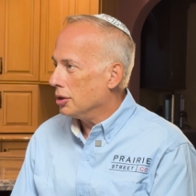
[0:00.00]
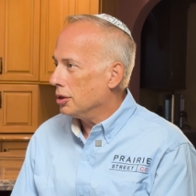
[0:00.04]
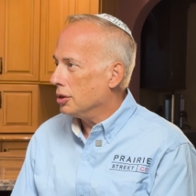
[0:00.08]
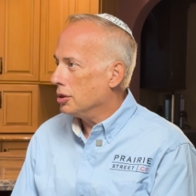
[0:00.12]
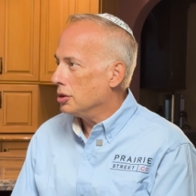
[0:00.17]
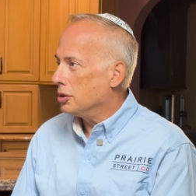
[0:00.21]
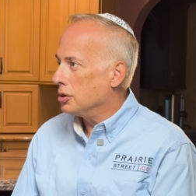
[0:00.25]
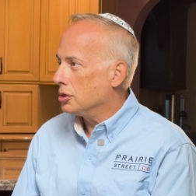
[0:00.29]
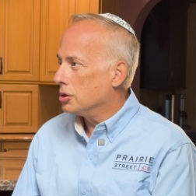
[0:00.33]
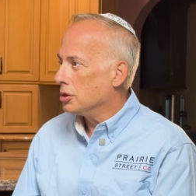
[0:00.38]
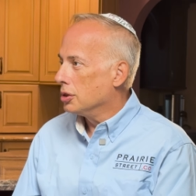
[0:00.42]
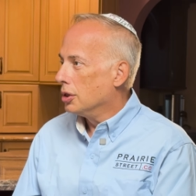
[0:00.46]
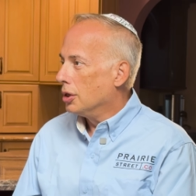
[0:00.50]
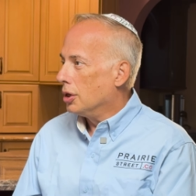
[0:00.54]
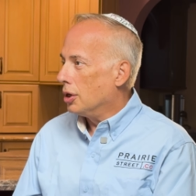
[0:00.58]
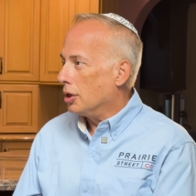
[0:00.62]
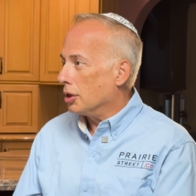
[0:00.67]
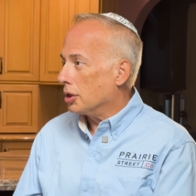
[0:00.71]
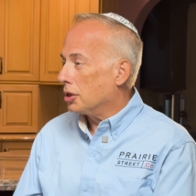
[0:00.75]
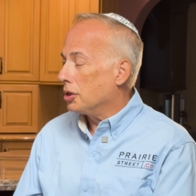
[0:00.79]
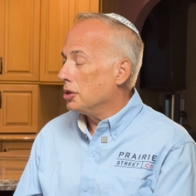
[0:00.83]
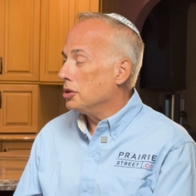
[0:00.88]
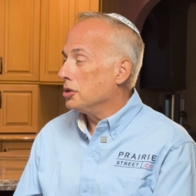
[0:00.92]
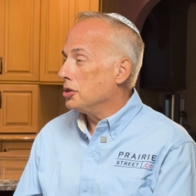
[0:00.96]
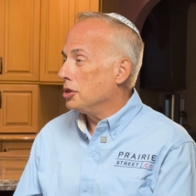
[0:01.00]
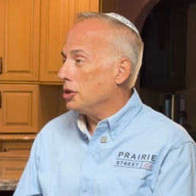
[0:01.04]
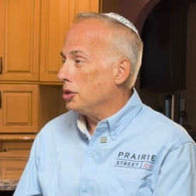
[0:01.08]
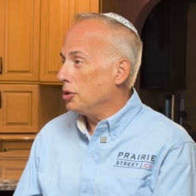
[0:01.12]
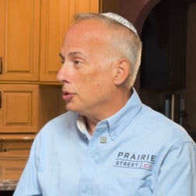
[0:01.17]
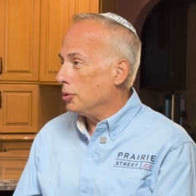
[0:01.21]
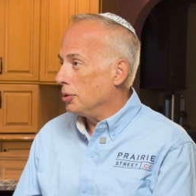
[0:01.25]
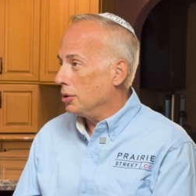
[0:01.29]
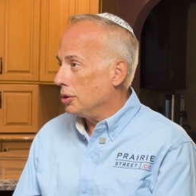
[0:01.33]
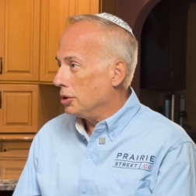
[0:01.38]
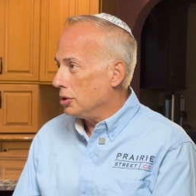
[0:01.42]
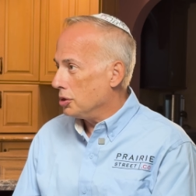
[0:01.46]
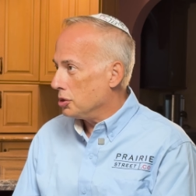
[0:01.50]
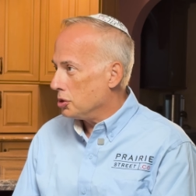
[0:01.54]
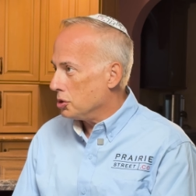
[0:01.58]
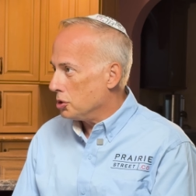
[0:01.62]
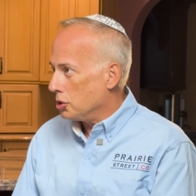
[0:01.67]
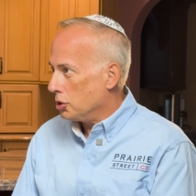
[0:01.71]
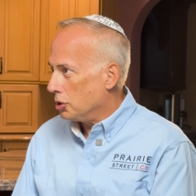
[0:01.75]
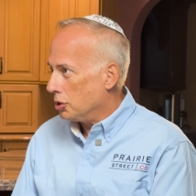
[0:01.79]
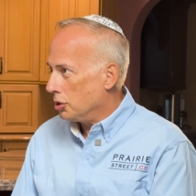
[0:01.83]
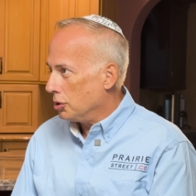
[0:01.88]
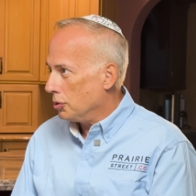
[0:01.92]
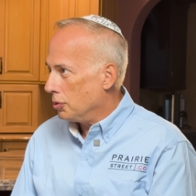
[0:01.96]
this or continuing this
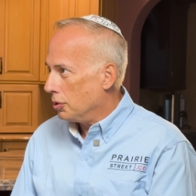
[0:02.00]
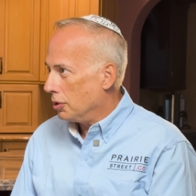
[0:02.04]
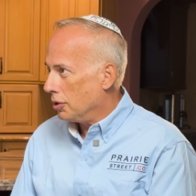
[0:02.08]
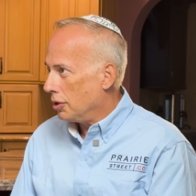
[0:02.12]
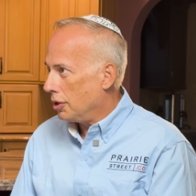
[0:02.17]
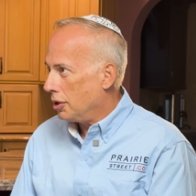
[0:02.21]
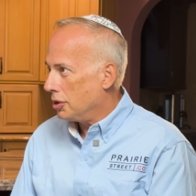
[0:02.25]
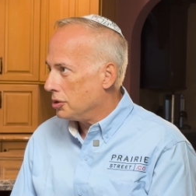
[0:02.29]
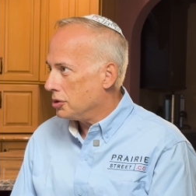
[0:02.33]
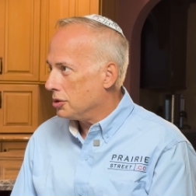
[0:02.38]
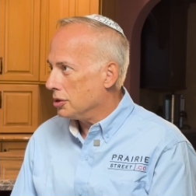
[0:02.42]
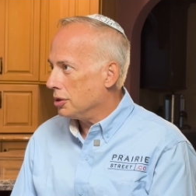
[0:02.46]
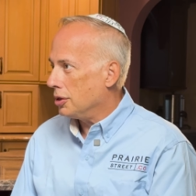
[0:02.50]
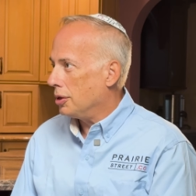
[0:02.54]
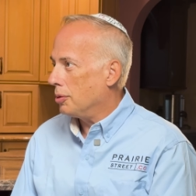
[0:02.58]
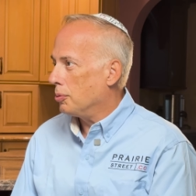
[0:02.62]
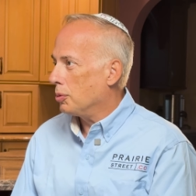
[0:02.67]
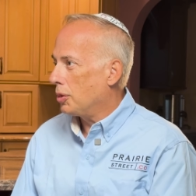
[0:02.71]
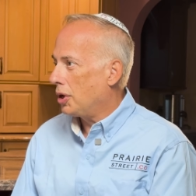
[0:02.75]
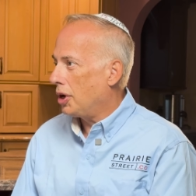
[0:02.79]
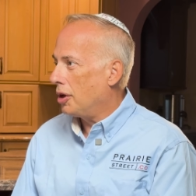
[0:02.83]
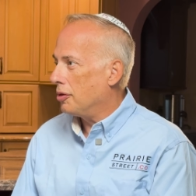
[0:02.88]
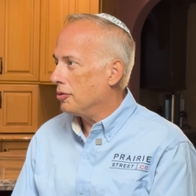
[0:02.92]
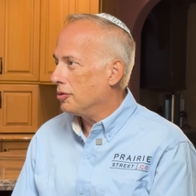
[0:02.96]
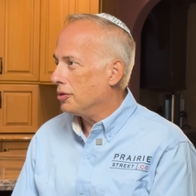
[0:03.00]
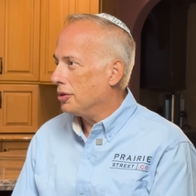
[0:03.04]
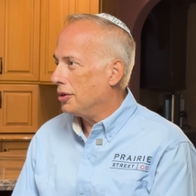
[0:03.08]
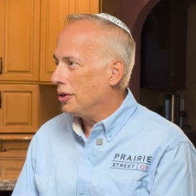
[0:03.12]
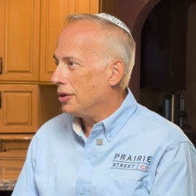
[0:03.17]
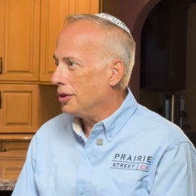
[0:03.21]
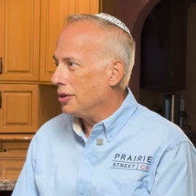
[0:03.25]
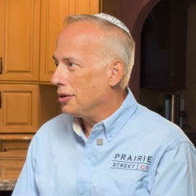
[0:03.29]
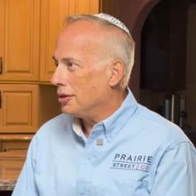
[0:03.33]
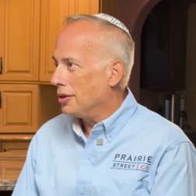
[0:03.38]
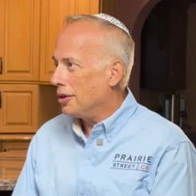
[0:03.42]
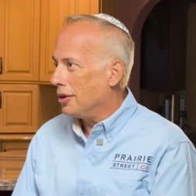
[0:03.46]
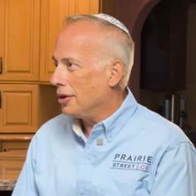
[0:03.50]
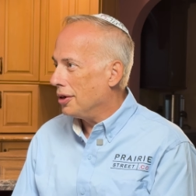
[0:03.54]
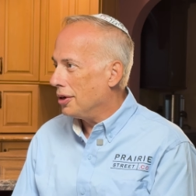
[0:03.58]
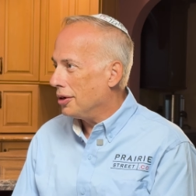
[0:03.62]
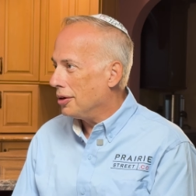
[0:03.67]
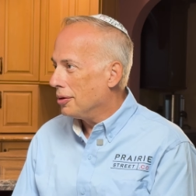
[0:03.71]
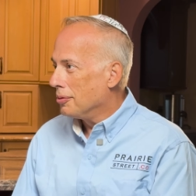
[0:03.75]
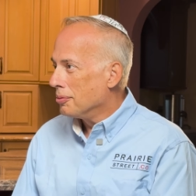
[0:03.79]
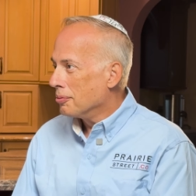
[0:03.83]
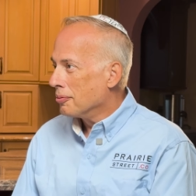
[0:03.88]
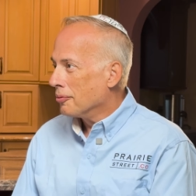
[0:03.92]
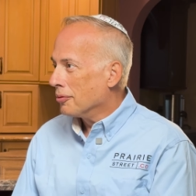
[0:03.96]
journey with us. And I'm confident that
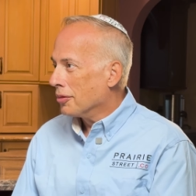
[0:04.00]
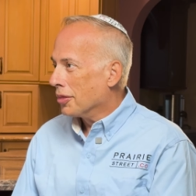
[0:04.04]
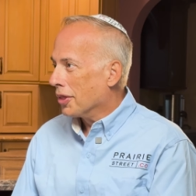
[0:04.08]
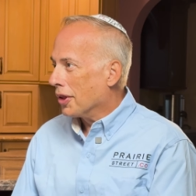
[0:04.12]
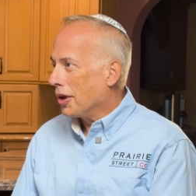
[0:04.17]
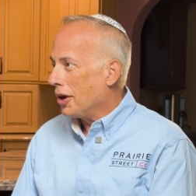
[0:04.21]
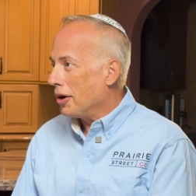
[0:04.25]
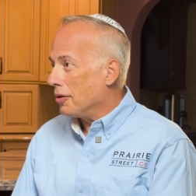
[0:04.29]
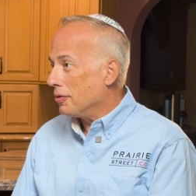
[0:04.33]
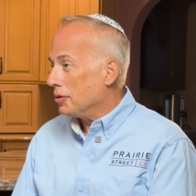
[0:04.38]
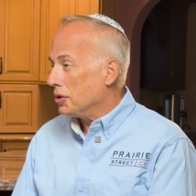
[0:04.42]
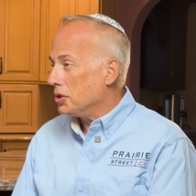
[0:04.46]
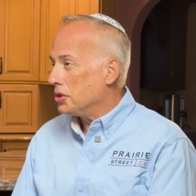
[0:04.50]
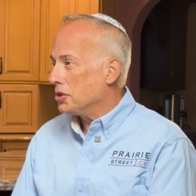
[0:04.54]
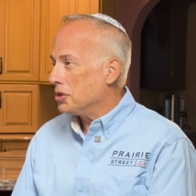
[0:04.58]
every